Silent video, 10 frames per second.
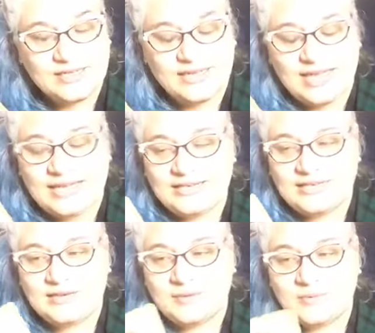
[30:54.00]
And
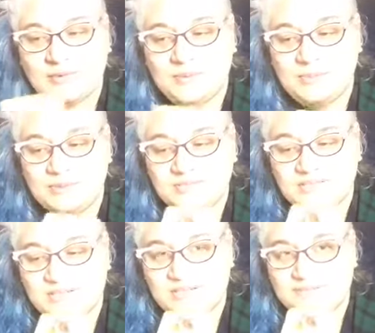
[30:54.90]
when people
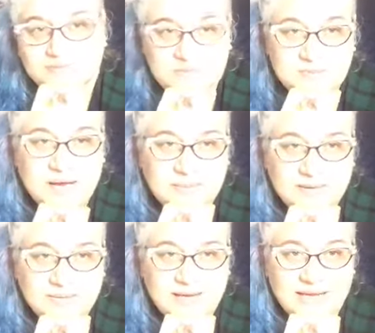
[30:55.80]
start, what's
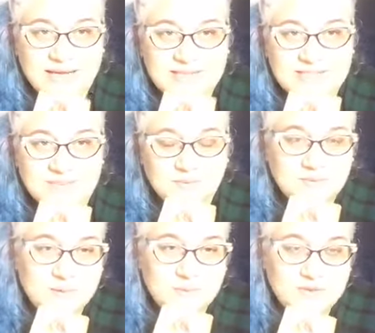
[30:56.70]
popping in my head is
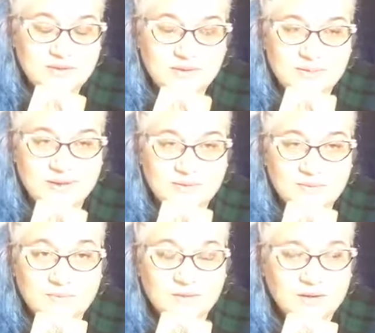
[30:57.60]
when people think about,
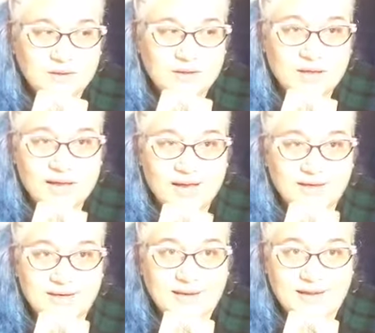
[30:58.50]
well, I
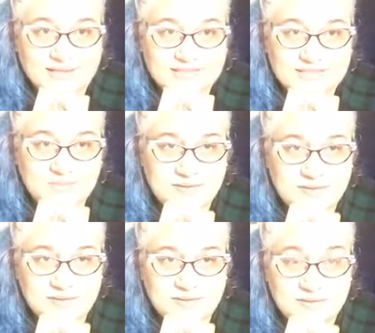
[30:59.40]
didn't ask to
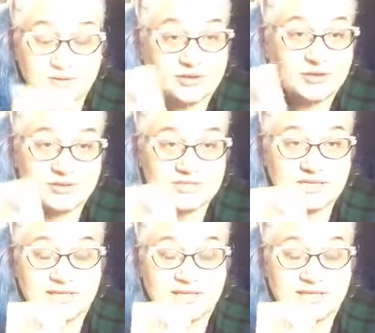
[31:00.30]
be cursed.